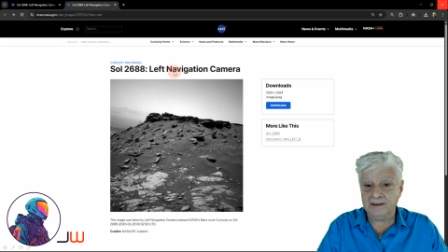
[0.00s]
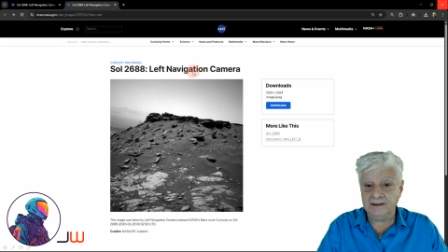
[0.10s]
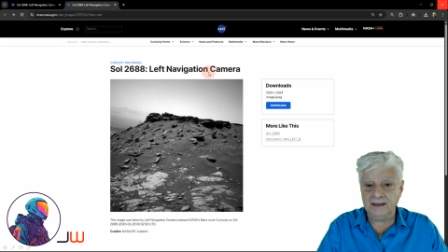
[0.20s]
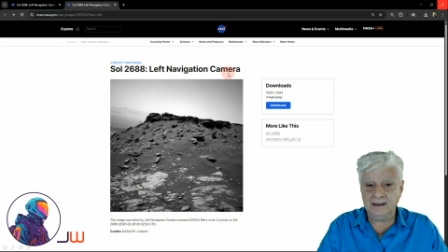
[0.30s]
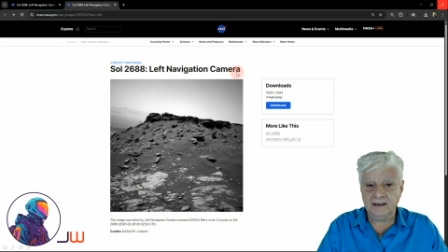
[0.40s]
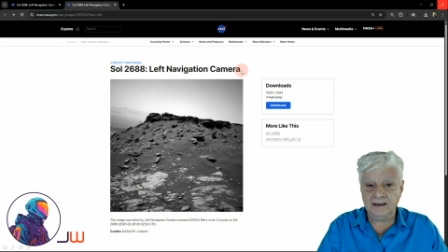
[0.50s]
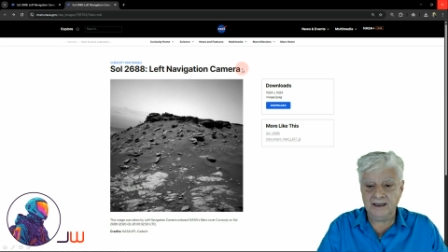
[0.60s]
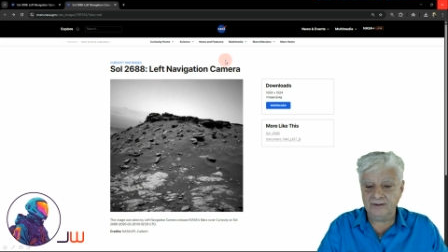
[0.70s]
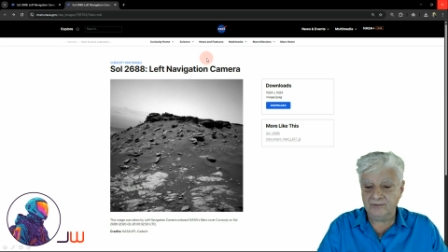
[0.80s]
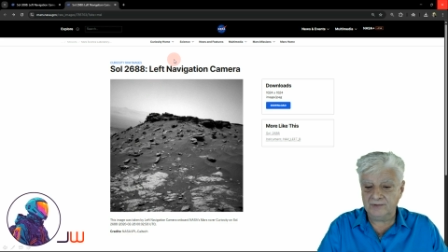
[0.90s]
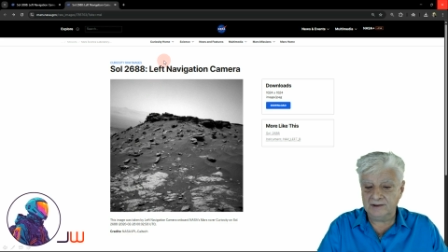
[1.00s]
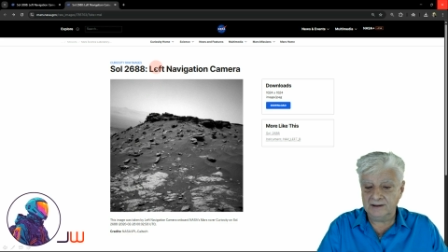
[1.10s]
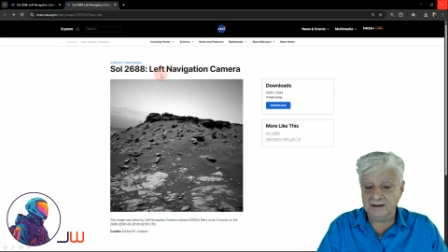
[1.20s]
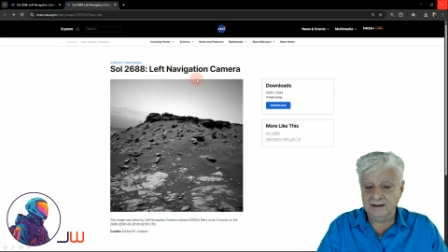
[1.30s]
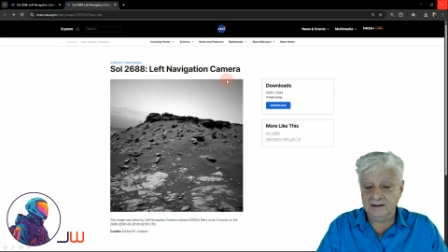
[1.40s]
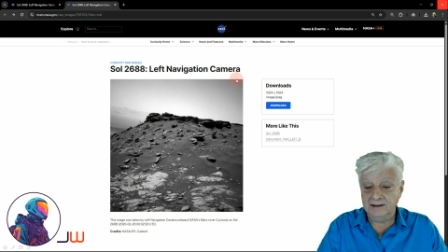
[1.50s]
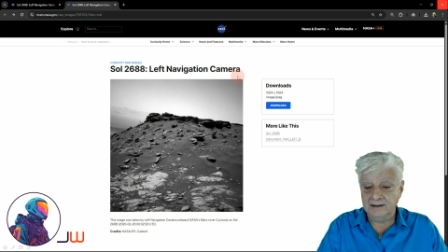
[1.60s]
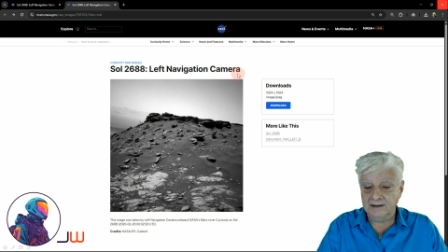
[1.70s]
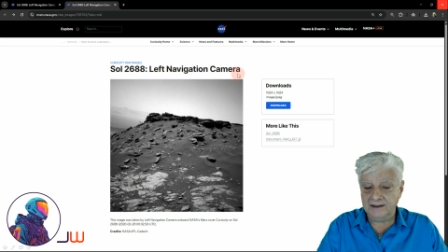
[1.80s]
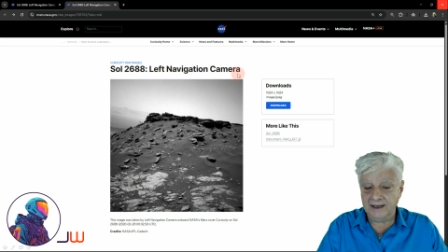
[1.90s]
by the left
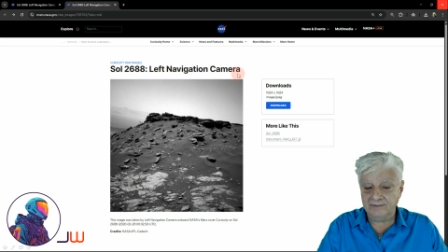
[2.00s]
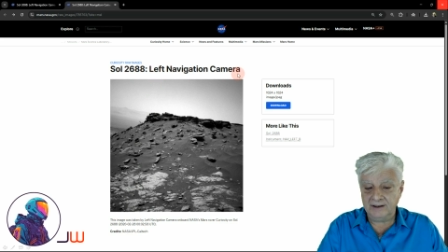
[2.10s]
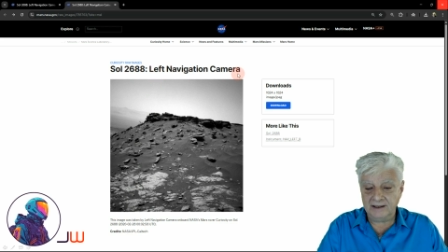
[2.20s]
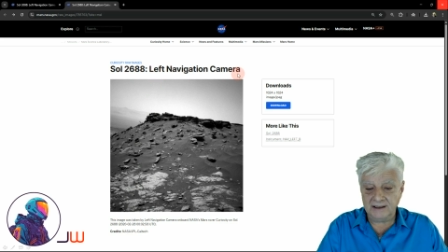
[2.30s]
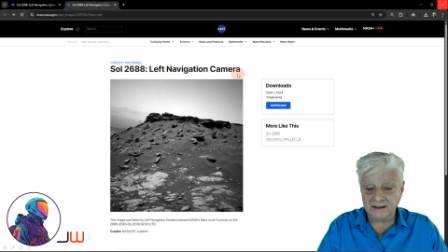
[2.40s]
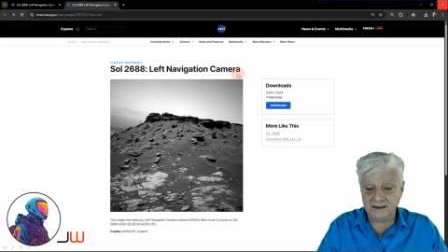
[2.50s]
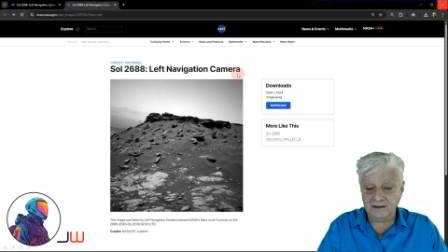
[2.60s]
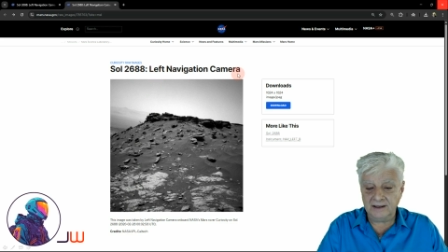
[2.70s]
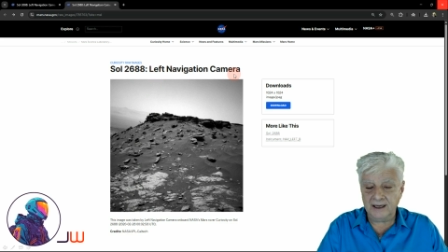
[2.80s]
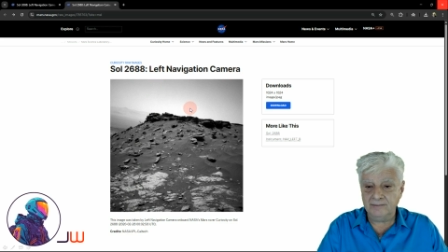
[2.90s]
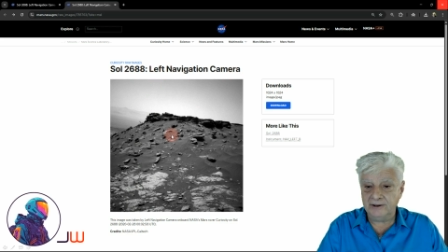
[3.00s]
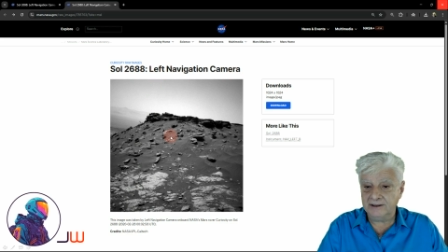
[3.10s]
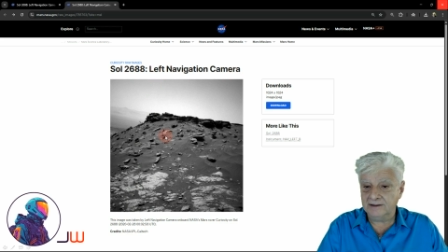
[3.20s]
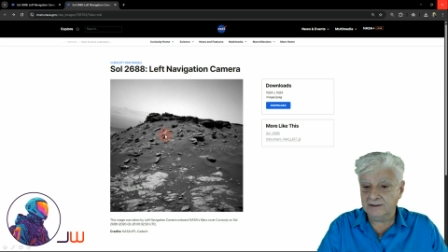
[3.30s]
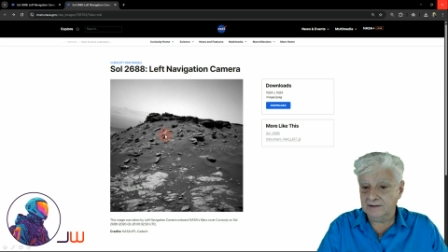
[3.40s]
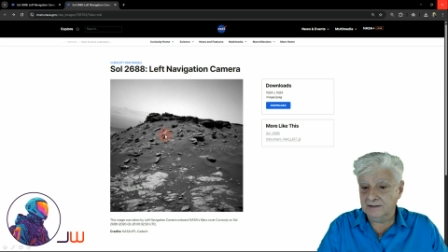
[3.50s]
navigation camera.